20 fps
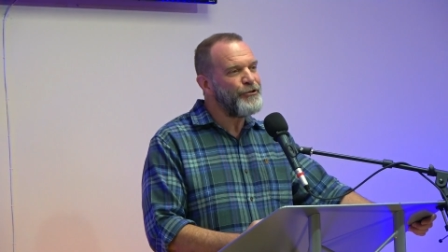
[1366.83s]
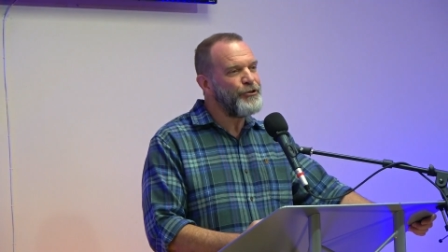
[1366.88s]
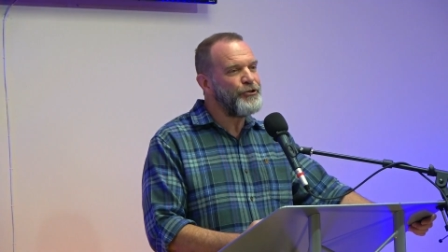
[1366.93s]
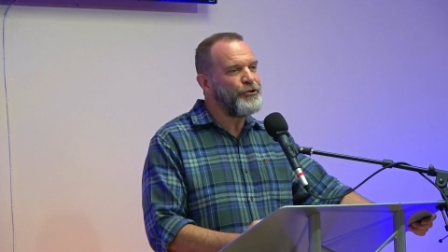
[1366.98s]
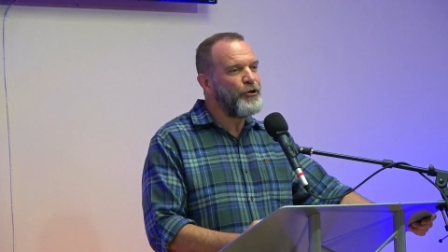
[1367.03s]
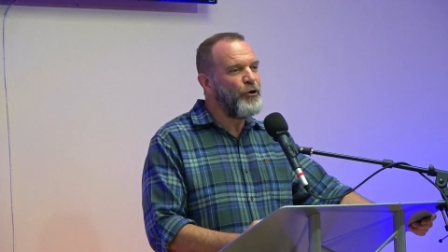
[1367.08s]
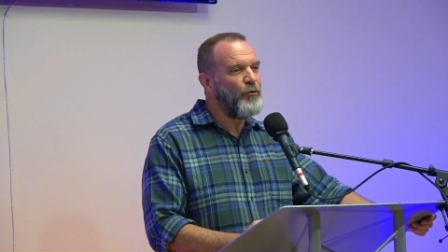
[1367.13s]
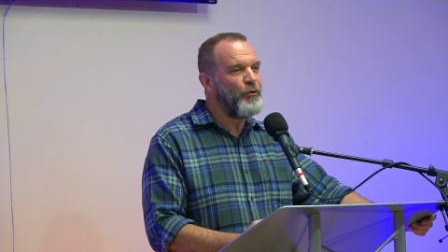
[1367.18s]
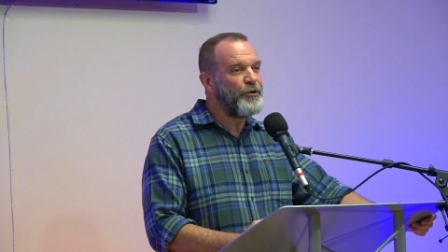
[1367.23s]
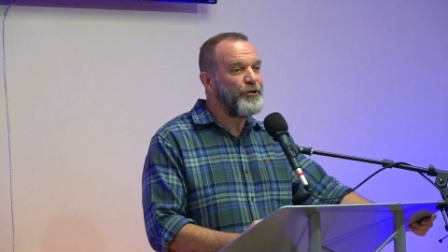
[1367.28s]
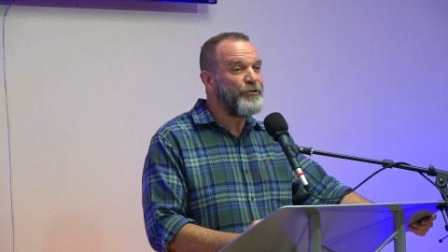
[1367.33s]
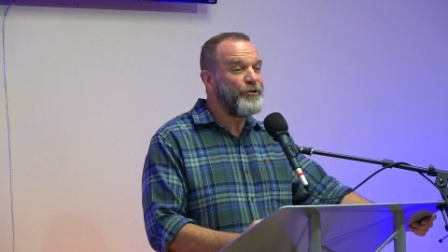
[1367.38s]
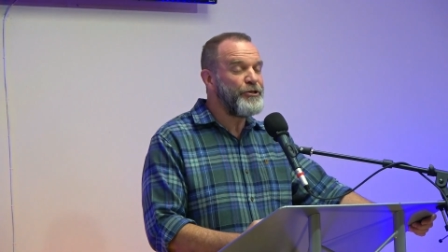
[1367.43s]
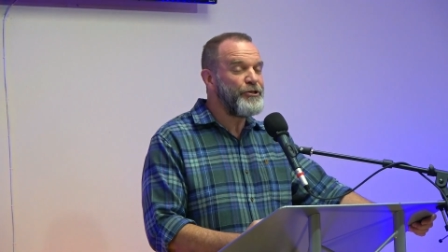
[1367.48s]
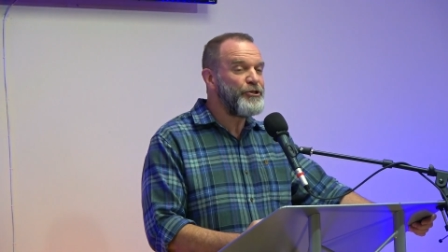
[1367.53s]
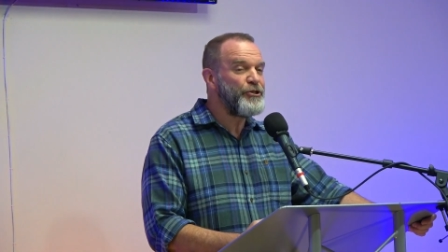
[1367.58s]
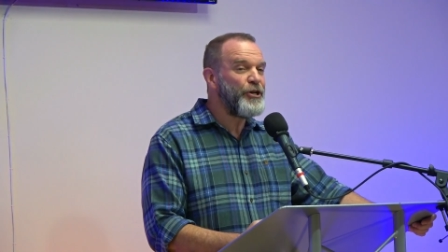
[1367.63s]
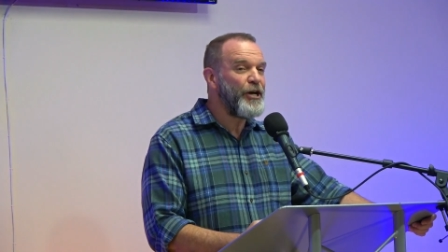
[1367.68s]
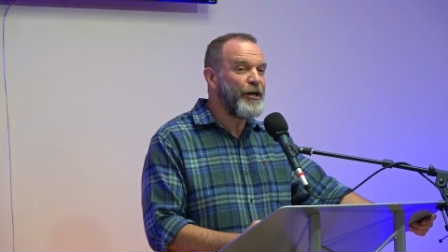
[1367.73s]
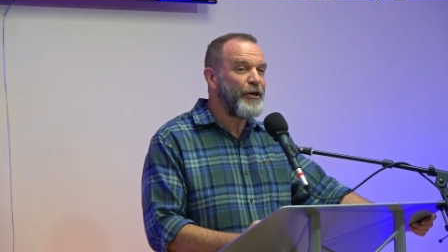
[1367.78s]
She'd go in there to
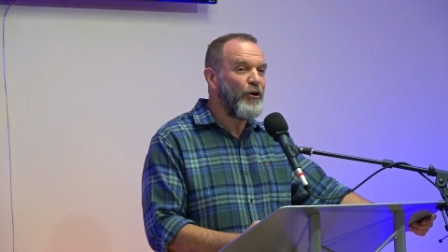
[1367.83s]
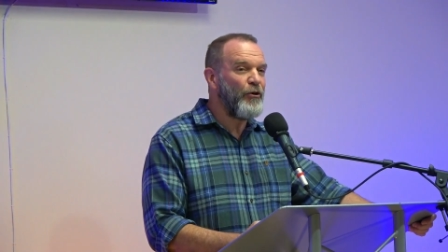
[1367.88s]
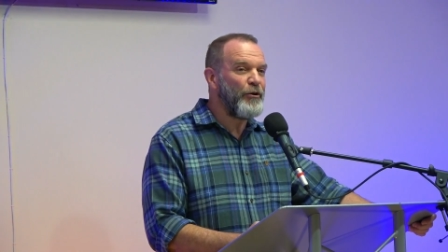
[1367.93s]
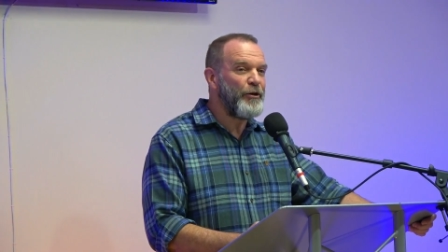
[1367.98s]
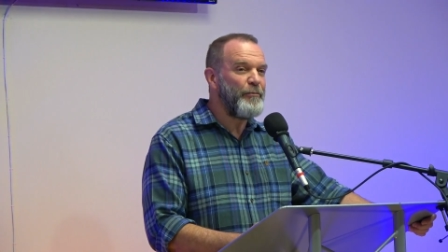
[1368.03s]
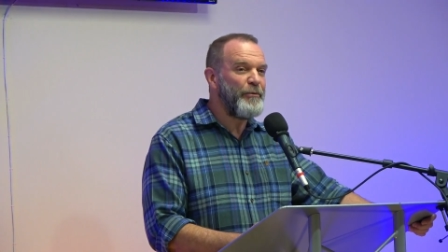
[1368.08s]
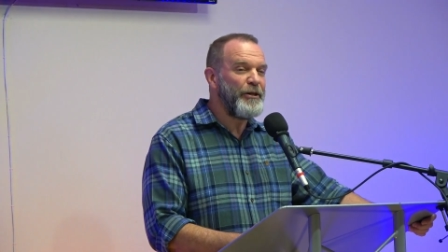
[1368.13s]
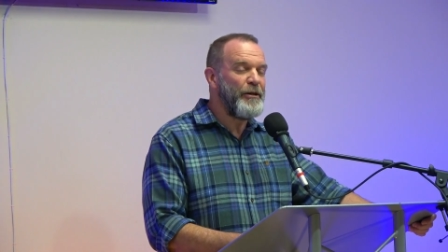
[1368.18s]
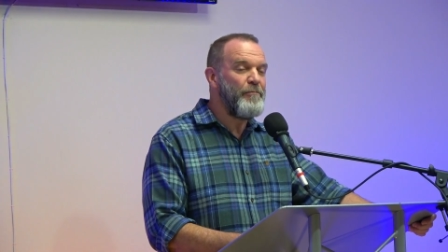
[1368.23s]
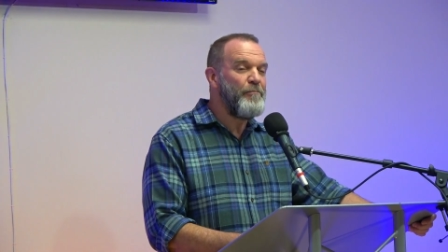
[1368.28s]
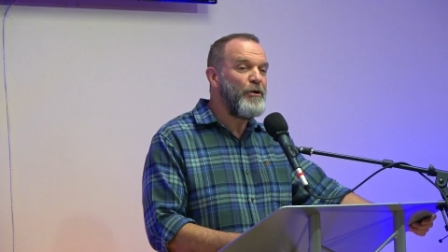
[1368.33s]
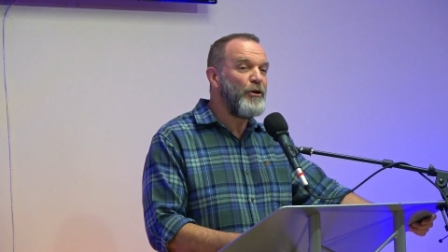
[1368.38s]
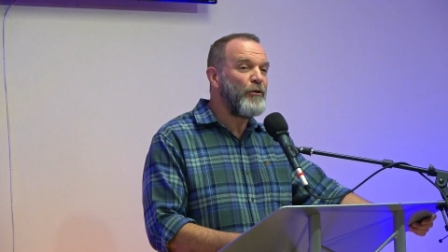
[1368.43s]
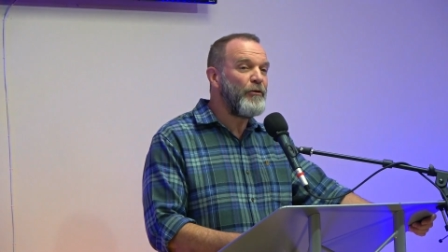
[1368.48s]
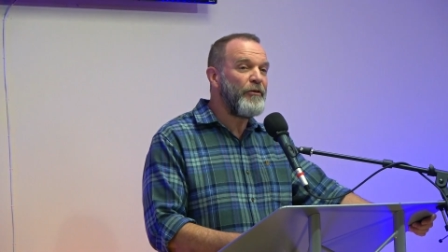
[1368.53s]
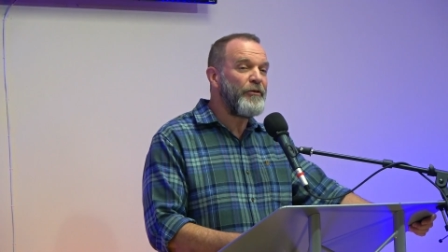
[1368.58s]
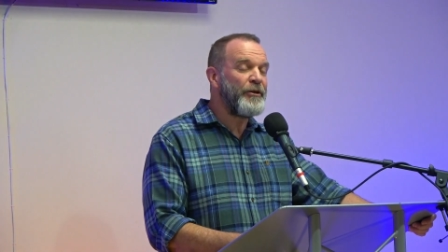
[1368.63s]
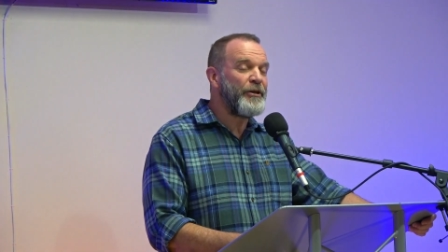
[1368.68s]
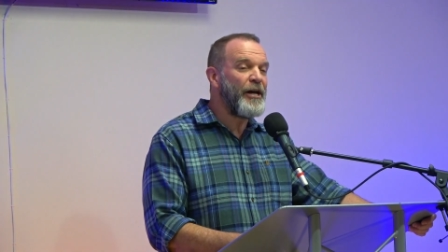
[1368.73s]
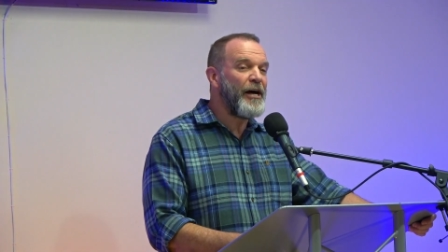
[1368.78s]
check on him in the
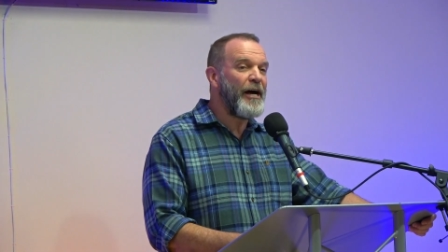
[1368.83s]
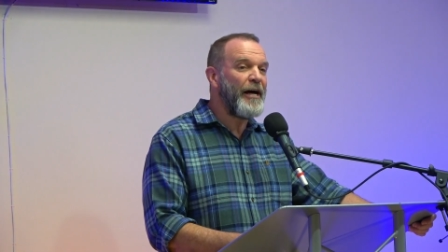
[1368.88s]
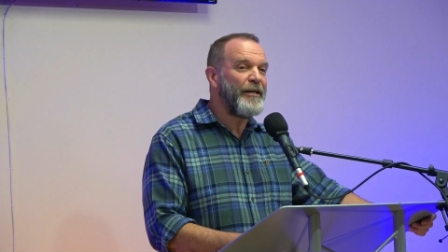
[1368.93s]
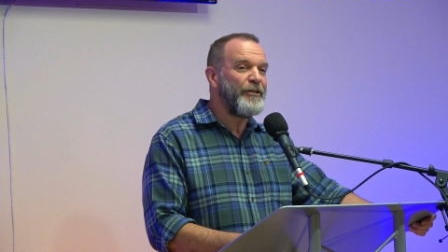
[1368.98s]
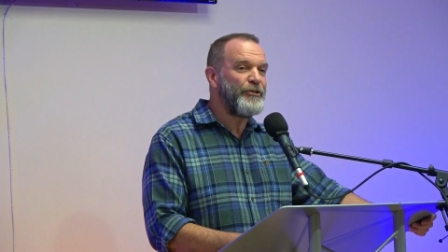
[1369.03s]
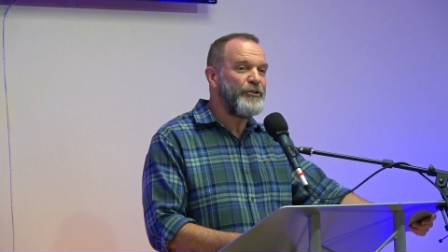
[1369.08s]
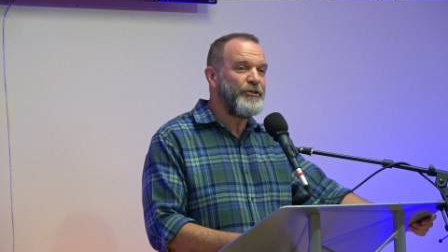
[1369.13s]
middle of the night.